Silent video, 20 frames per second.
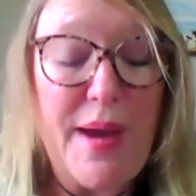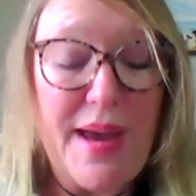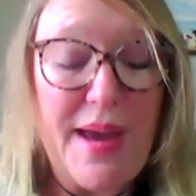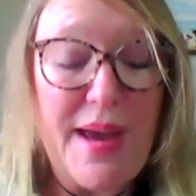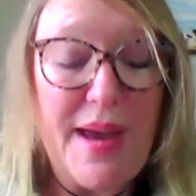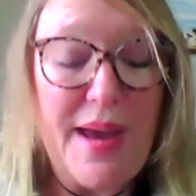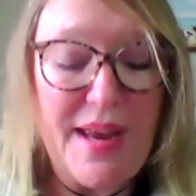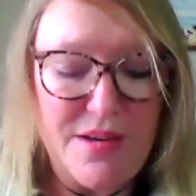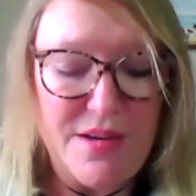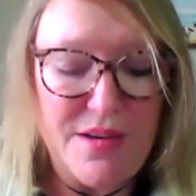
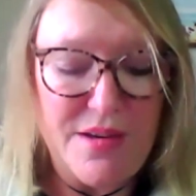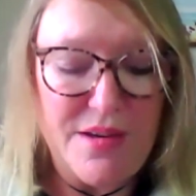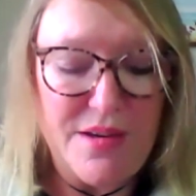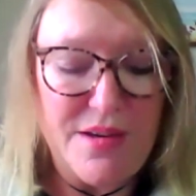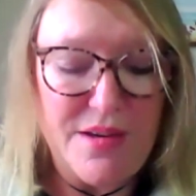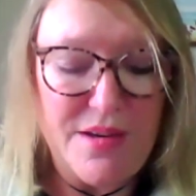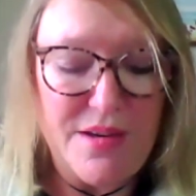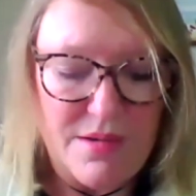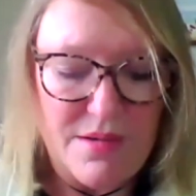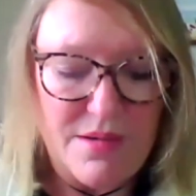
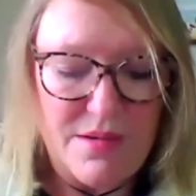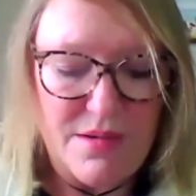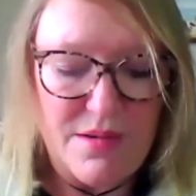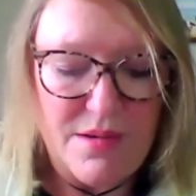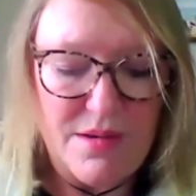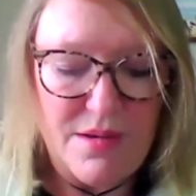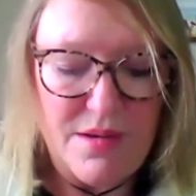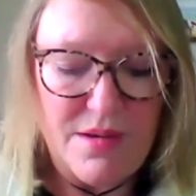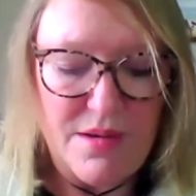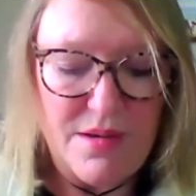
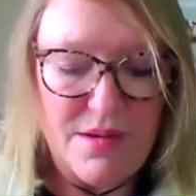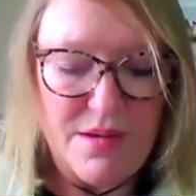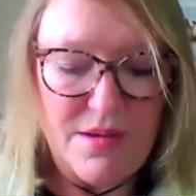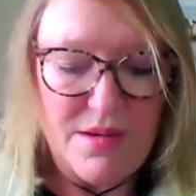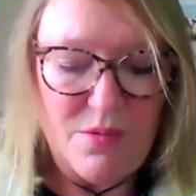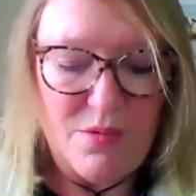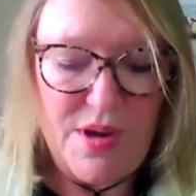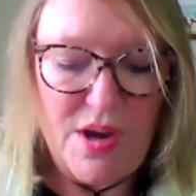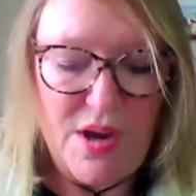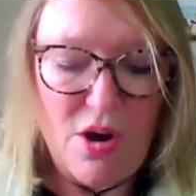Interdependence.
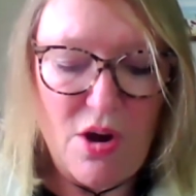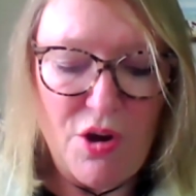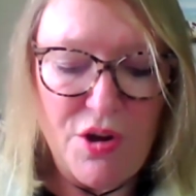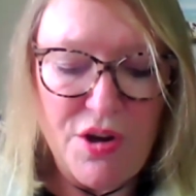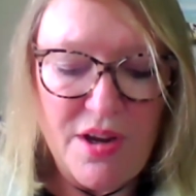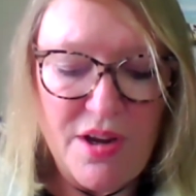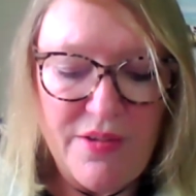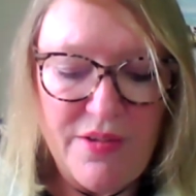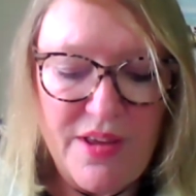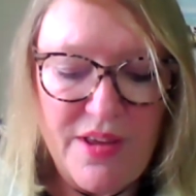
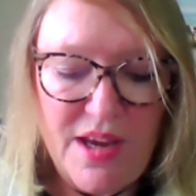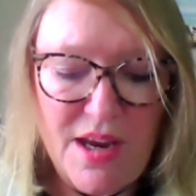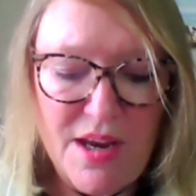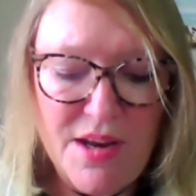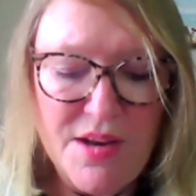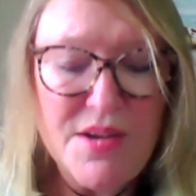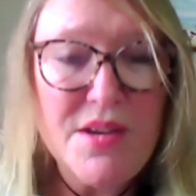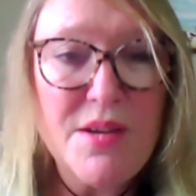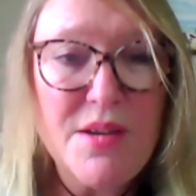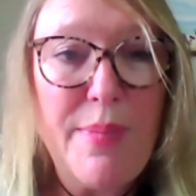We
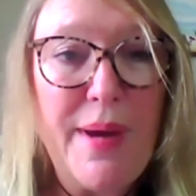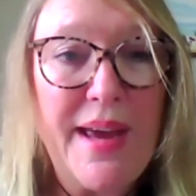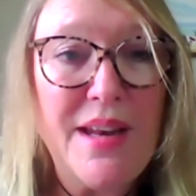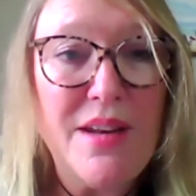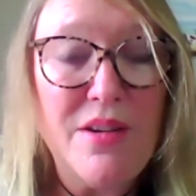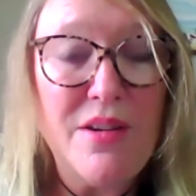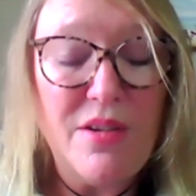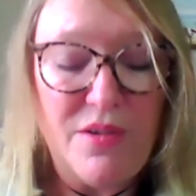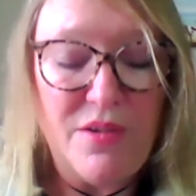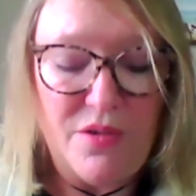honor
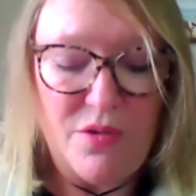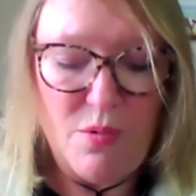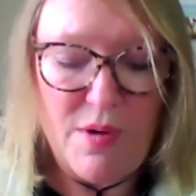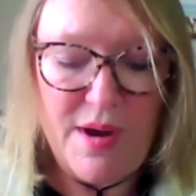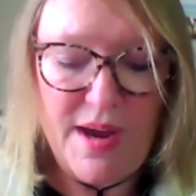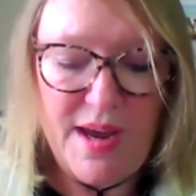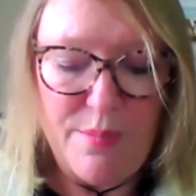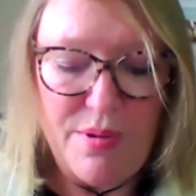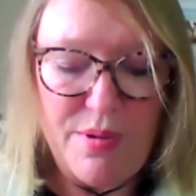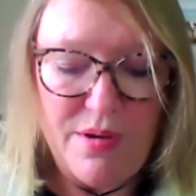the
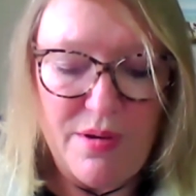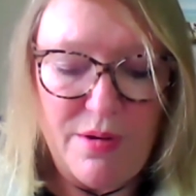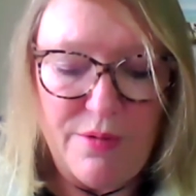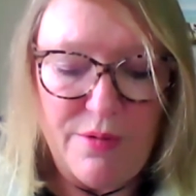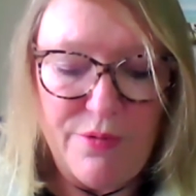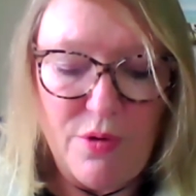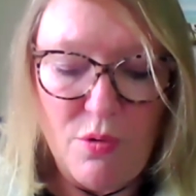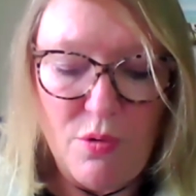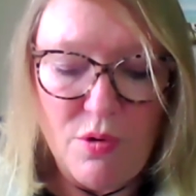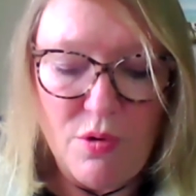
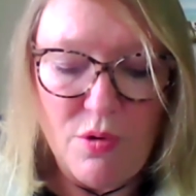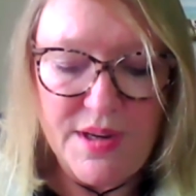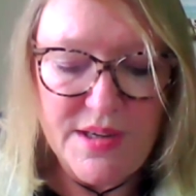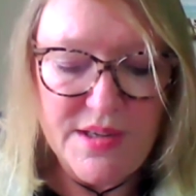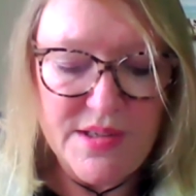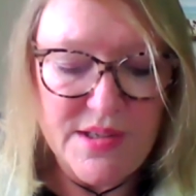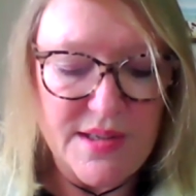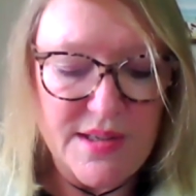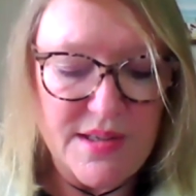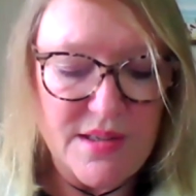independent web
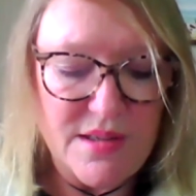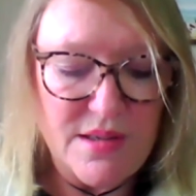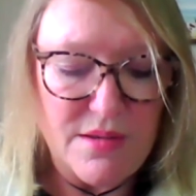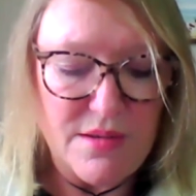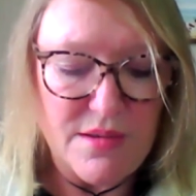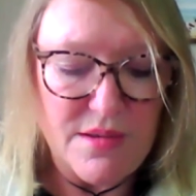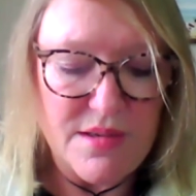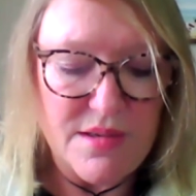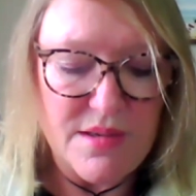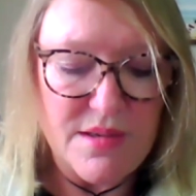of all
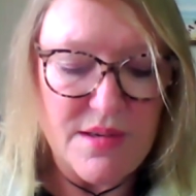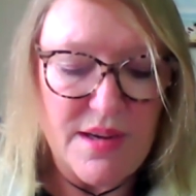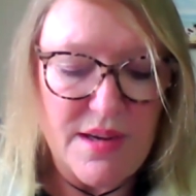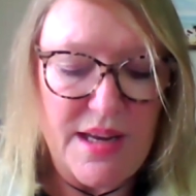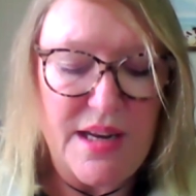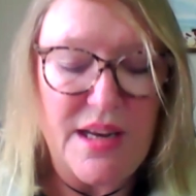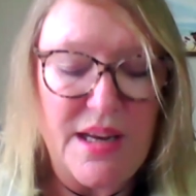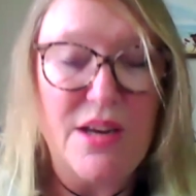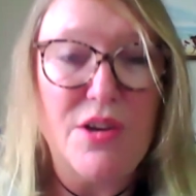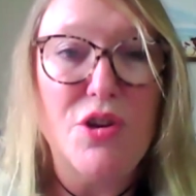
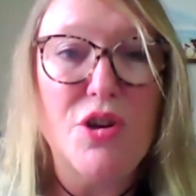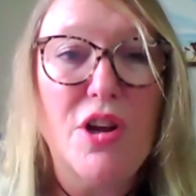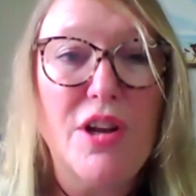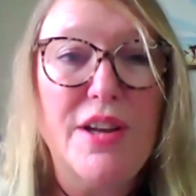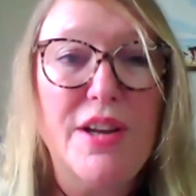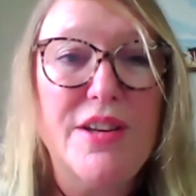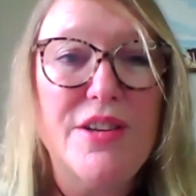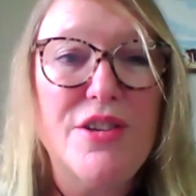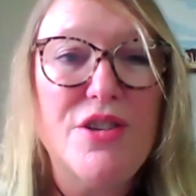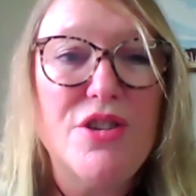existence
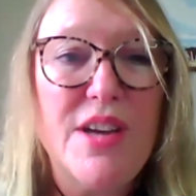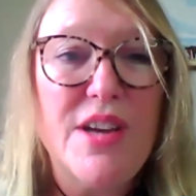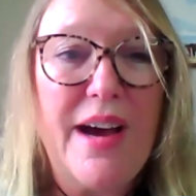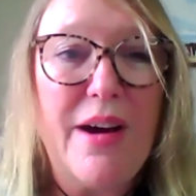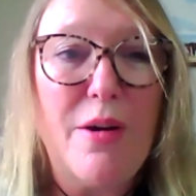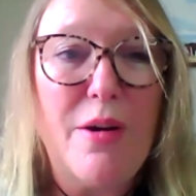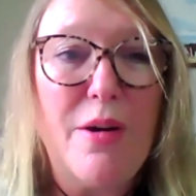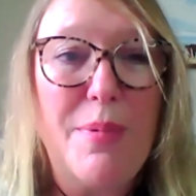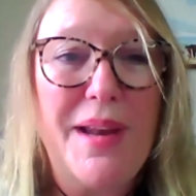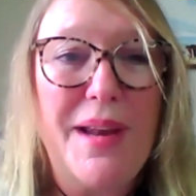and
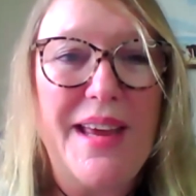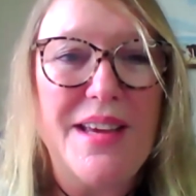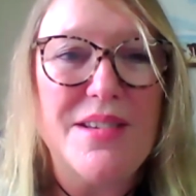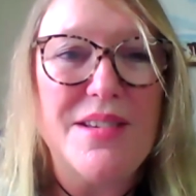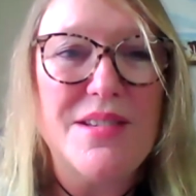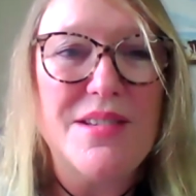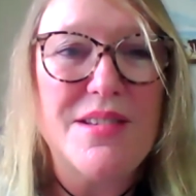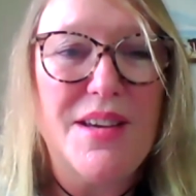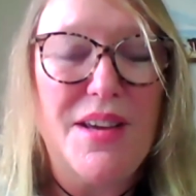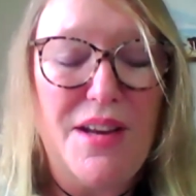acknowledge
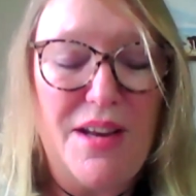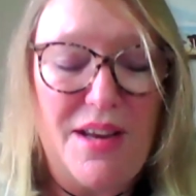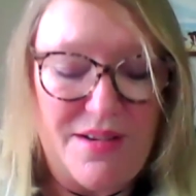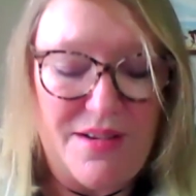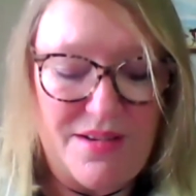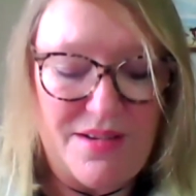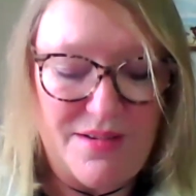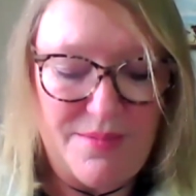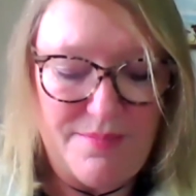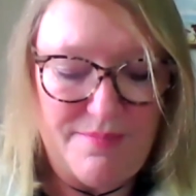our
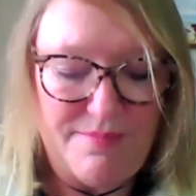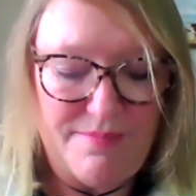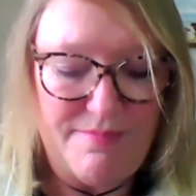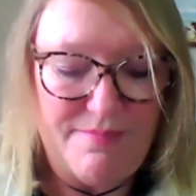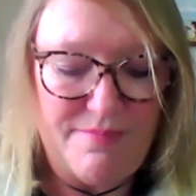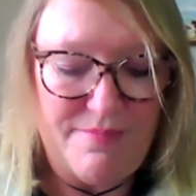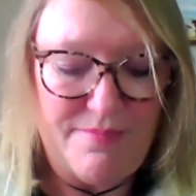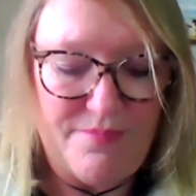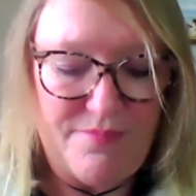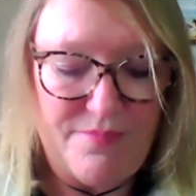place in
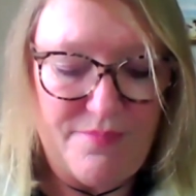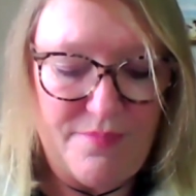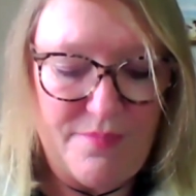it.